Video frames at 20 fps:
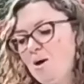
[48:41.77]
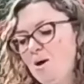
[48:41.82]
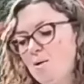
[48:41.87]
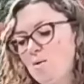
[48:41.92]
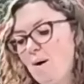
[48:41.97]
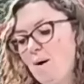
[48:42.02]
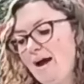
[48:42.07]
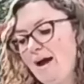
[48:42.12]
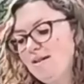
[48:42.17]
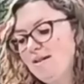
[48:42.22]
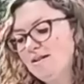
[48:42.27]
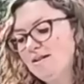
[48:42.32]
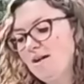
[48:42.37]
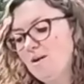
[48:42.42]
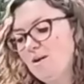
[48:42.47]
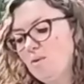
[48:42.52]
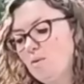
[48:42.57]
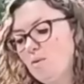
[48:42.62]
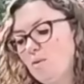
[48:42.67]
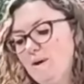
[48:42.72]
Well,
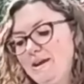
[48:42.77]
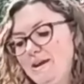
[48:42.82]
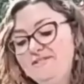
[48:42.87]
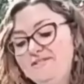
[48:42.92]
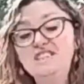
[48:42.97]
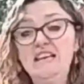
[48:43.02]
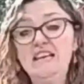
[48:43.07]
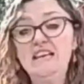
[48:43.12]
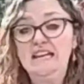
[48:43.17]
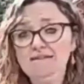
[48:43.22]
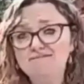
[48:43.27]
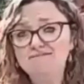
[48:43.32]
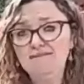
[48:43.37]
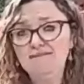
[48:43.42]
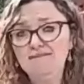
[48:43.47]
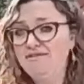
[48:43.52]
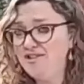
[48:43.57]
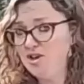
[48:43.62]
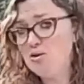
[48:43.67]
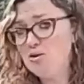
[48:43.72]
we've seen a
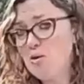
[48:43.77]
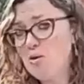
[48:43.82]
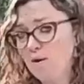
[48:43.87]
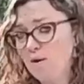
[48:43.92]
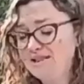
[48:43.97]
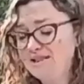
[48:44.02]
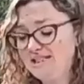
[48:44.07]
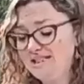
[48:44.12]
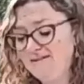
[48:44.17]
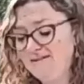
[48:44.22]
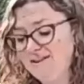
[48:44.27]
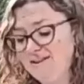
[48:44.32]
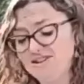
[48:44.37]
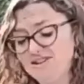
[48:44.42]
few quantitative